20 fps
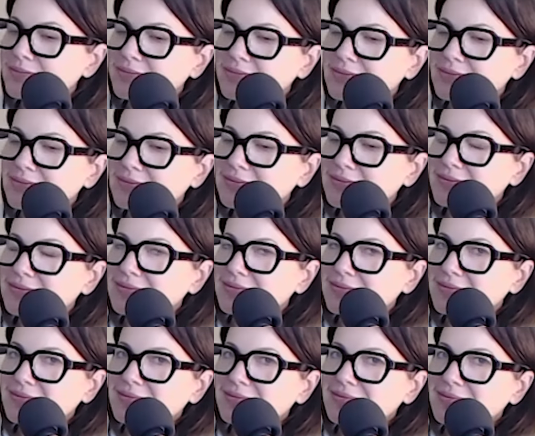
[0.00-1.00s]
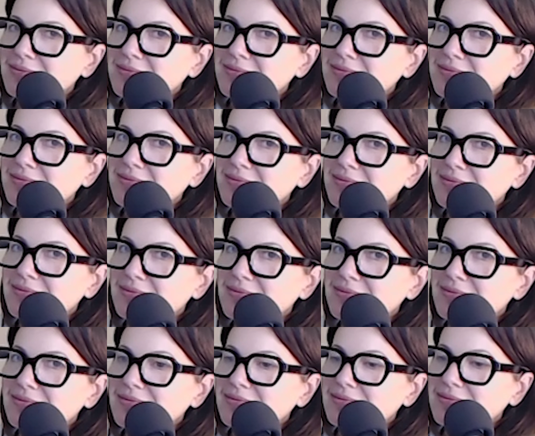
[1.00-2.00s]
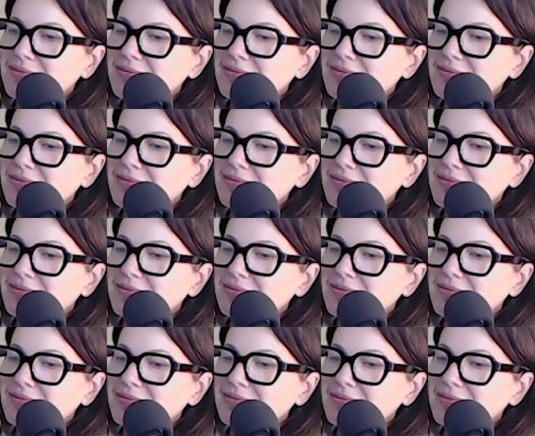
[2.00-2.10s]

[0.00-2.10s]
This person isn't speaking.